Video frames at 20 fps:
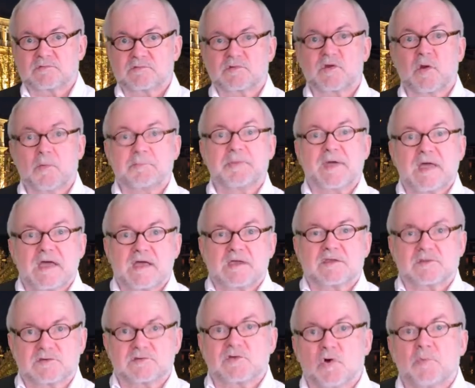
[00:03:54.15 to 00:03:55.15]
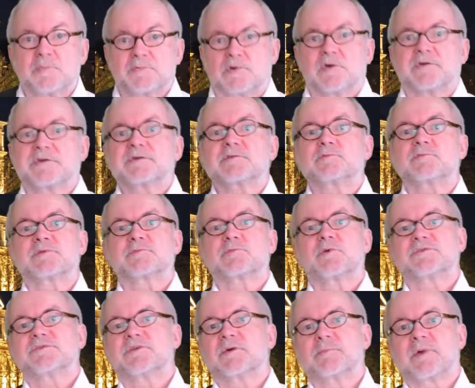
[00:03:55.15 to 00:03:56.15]
compare your product with
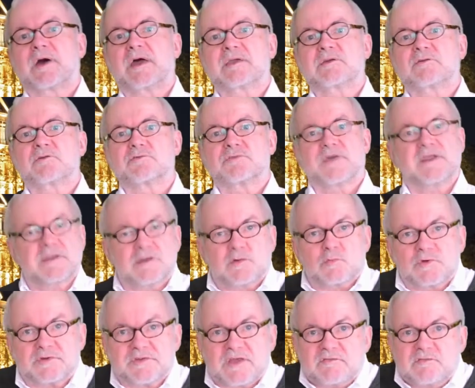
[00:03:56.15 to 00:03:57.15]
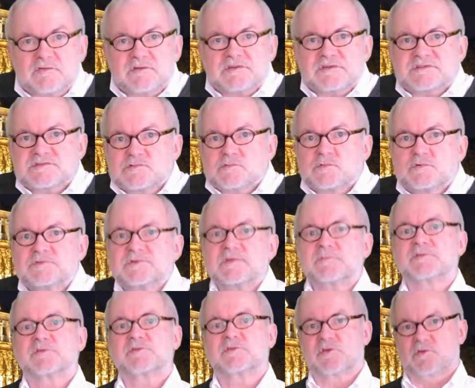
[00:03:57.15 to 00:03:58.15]
what they're buying already, or whatever it is you want them
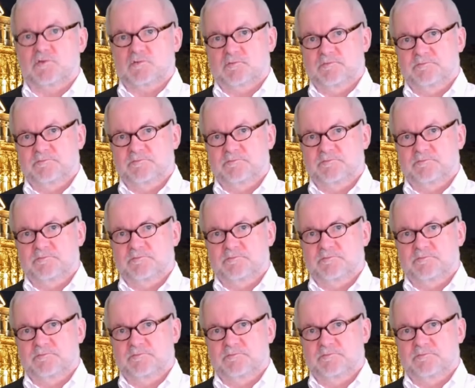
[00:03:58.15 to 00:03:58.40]
to do.